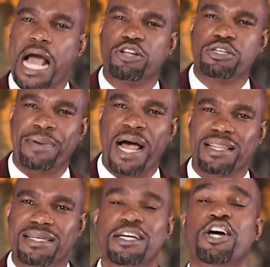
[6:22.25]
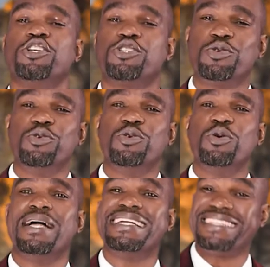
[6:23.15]
elder brother
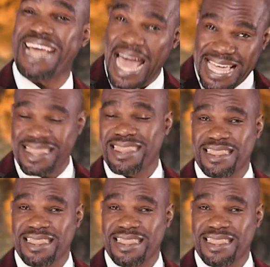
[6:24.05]
to death.